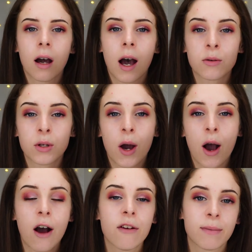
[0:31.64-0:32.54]
I'll do
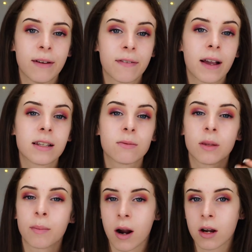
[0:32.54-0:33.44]
half my face with
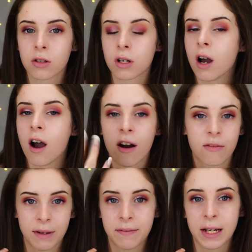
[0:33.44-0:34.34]
a brush and
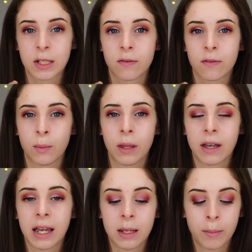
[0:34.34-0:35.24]
half my face with
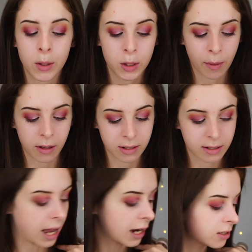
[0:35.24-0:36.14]
a beauty sponge. It's
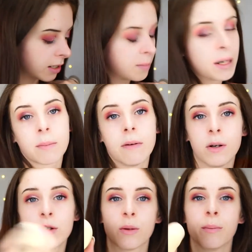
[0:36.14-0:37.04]
actually the Makeup
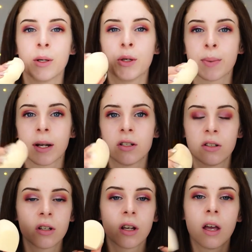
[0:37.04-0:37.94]
Revolution beauty
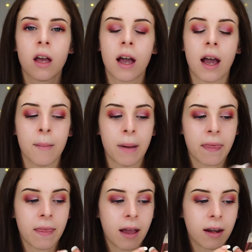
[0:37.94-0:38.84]
sponge.
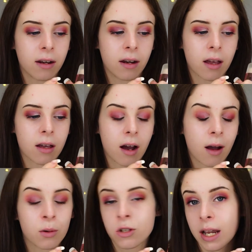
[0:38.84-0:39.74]
And then
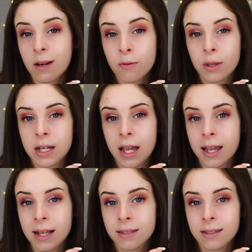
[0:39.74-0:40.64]
I will check in for the
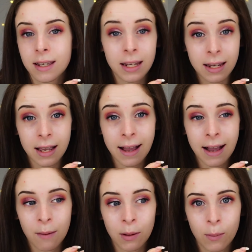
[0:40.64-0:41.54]
day and see how it